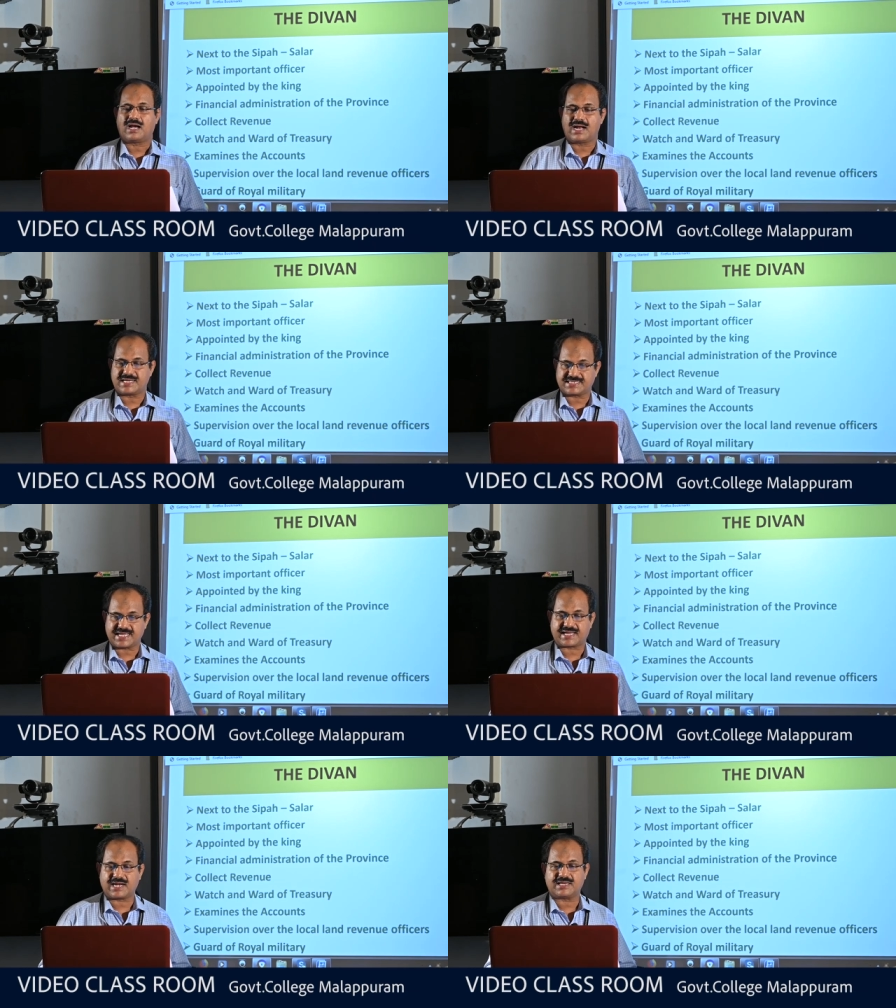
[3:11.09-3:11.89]

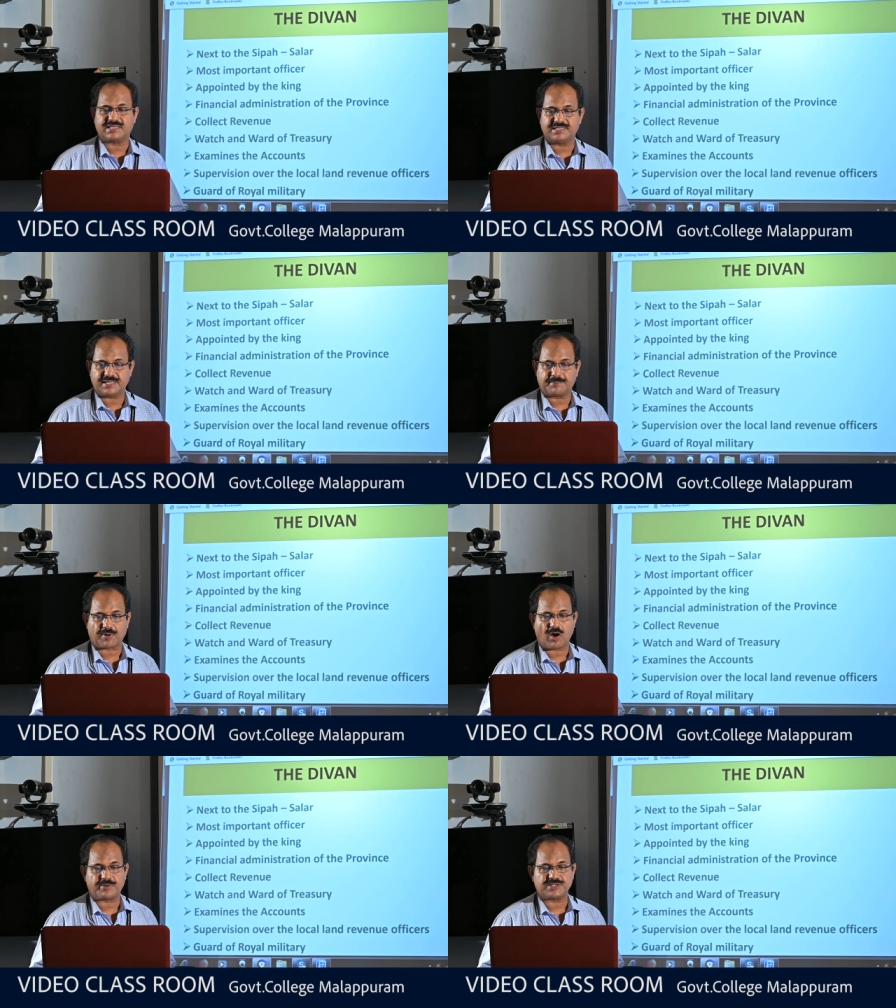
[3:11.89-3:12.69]
undertaken in the
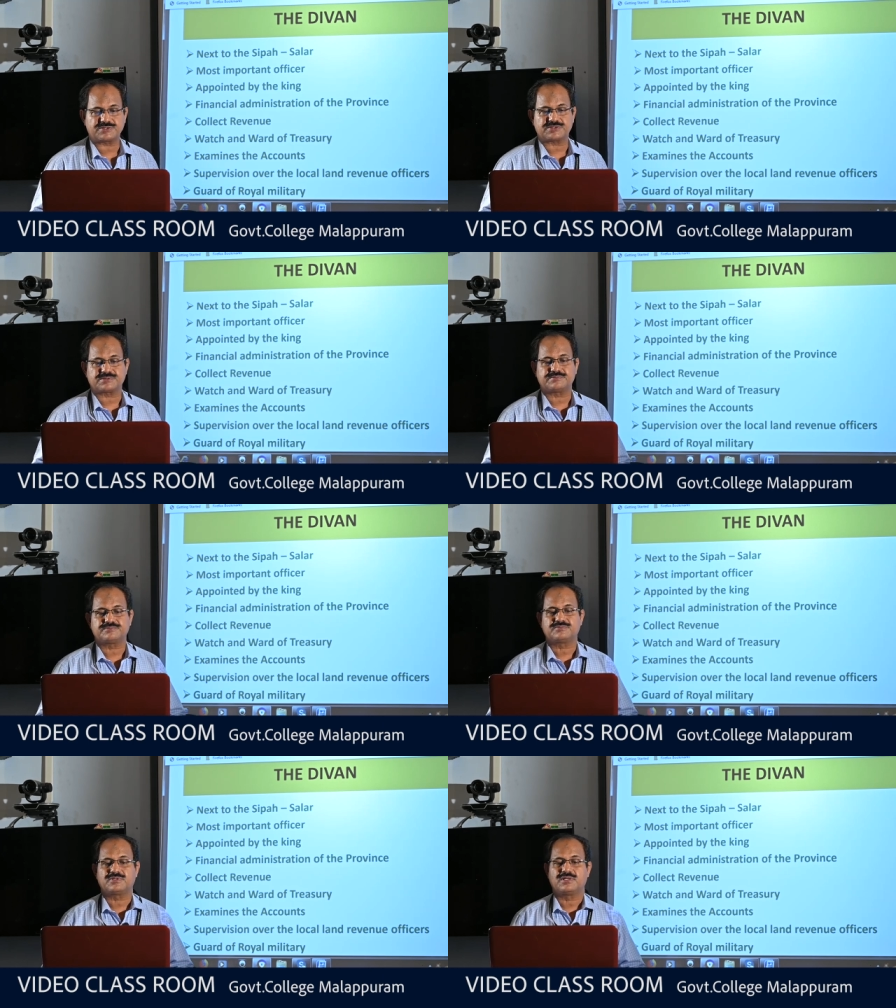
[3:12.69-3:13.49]
province,
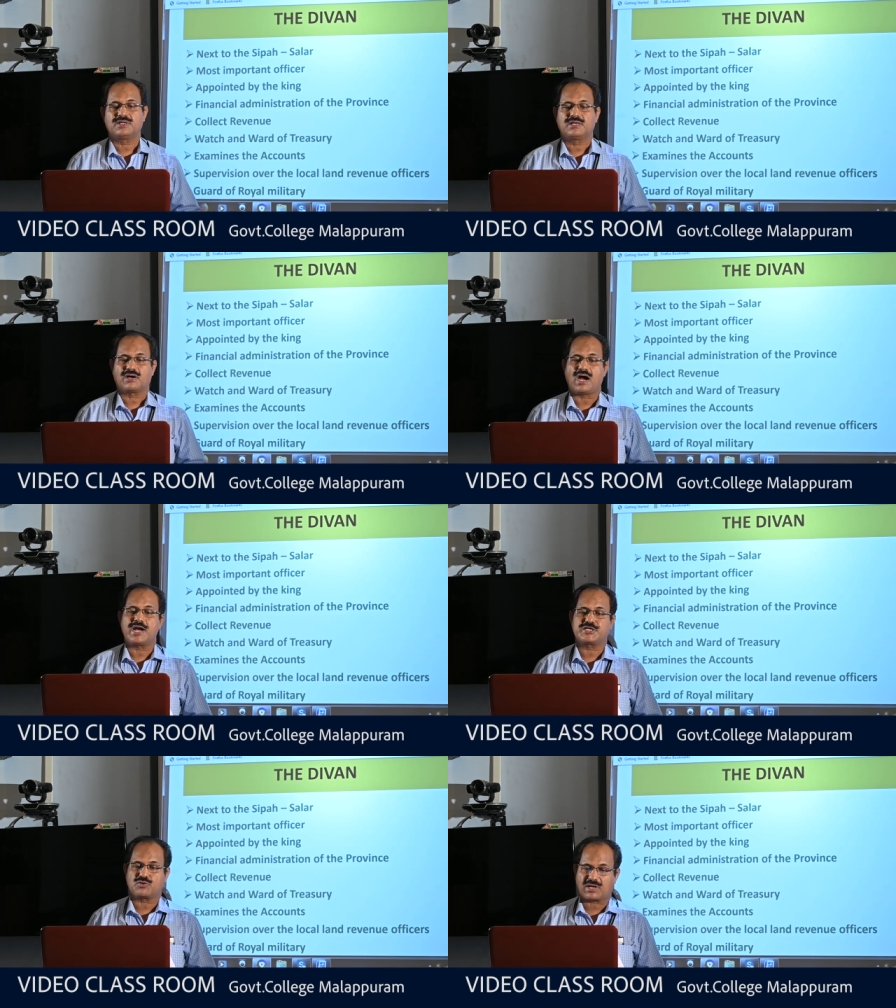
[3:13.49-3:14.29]

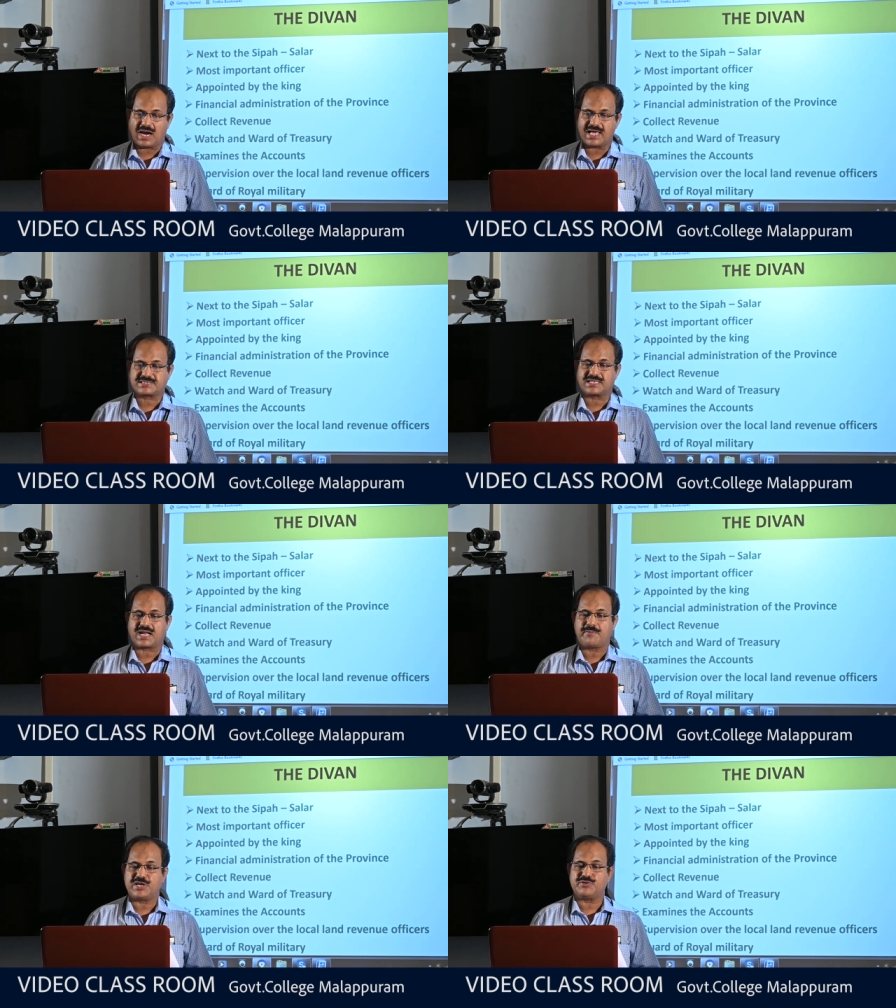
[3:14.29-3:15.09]
had to collect
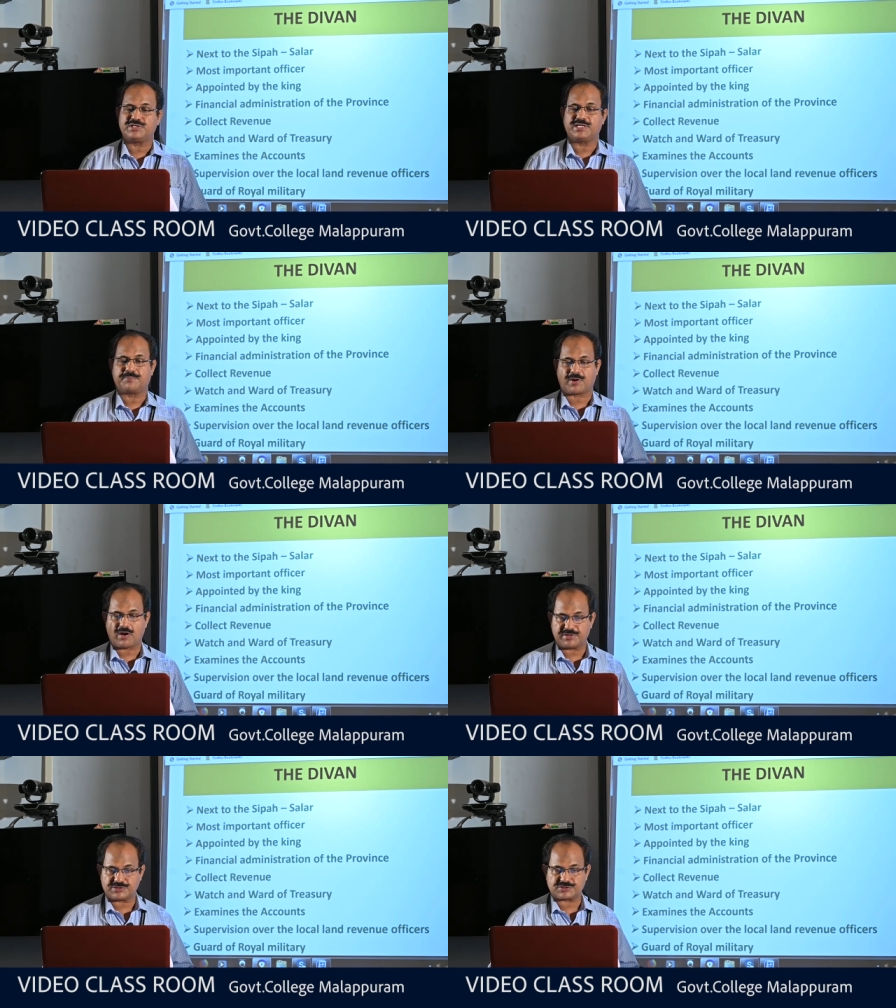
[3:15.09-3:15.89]
revenue in the
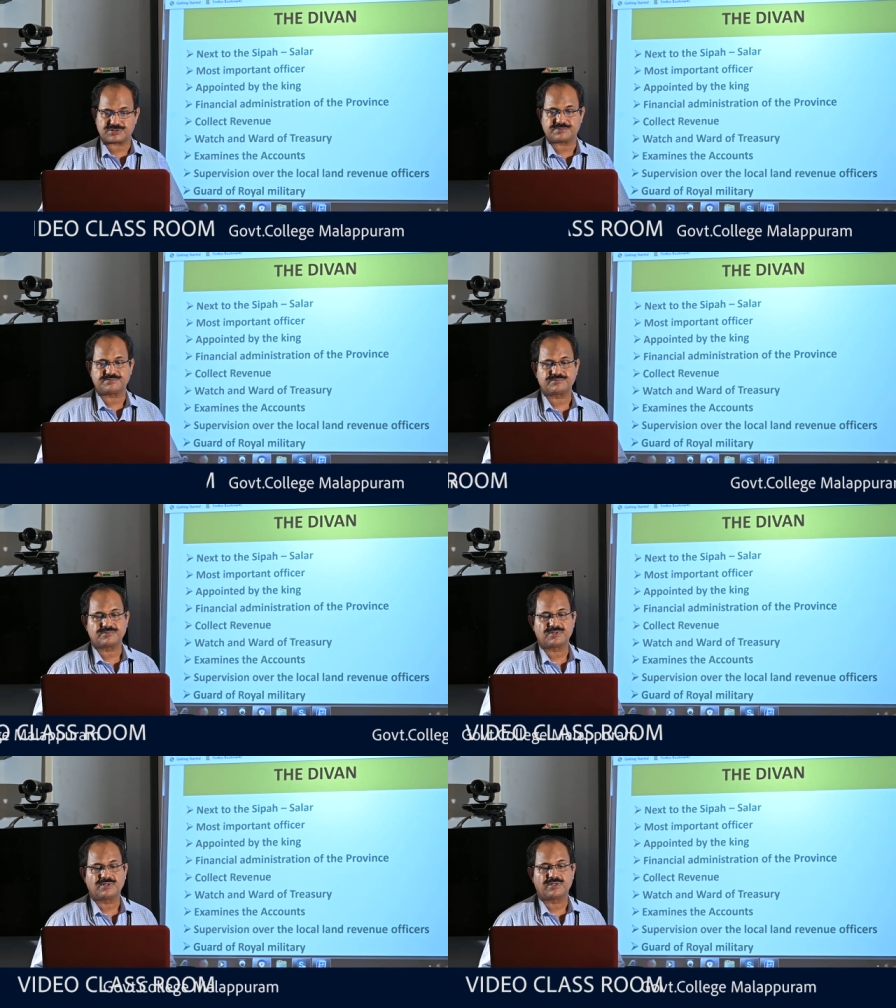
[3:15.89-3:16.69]
province,
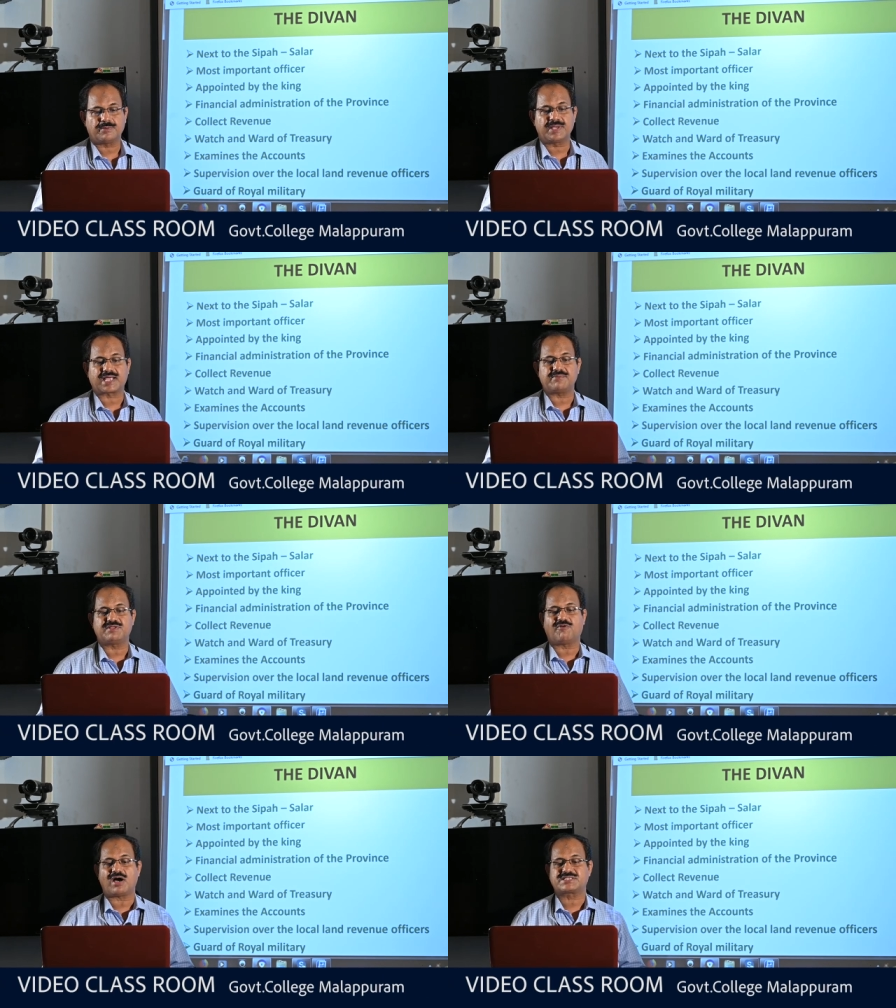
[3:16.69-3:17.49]
he became
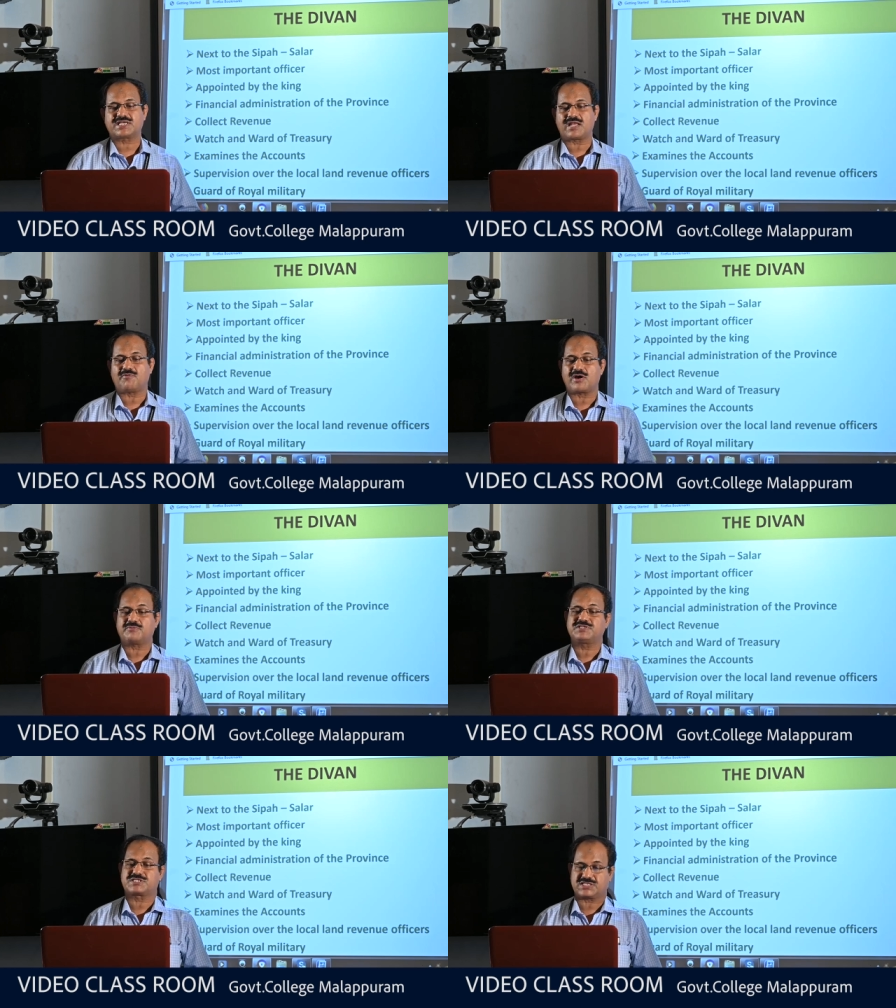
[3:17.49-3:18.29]
the watch and ward
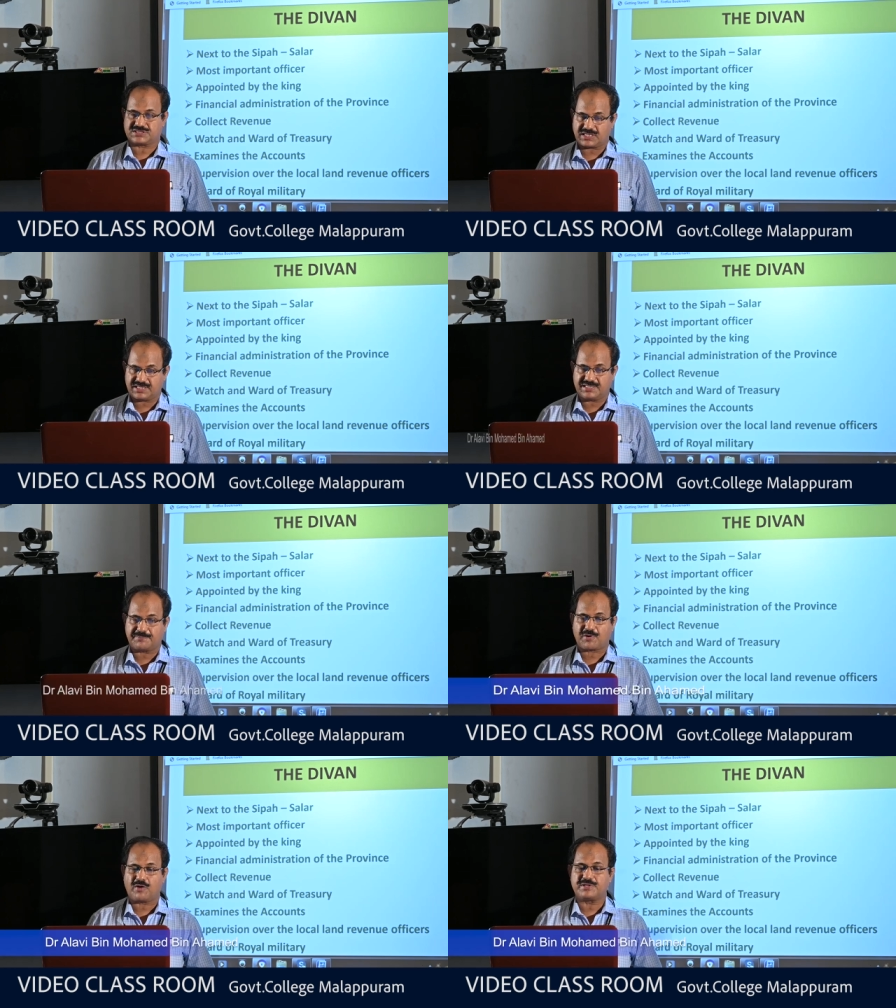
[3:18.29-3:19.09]
of the treasury in the
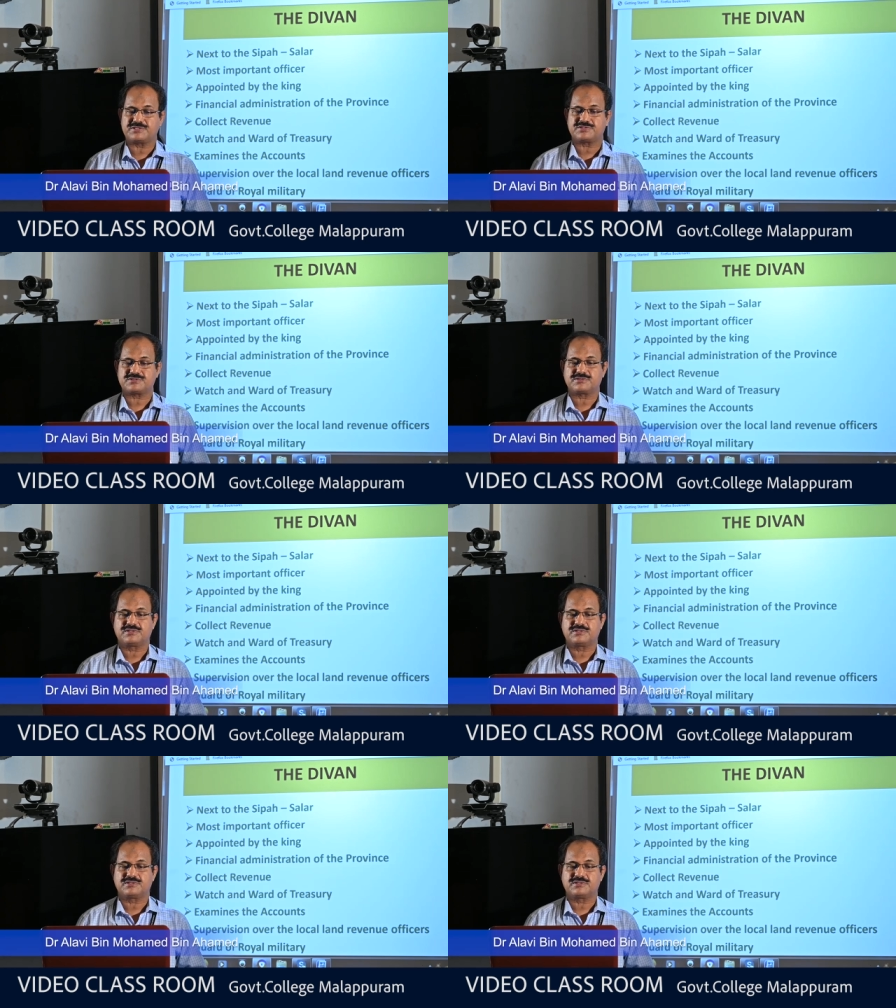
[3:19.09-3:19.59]
province,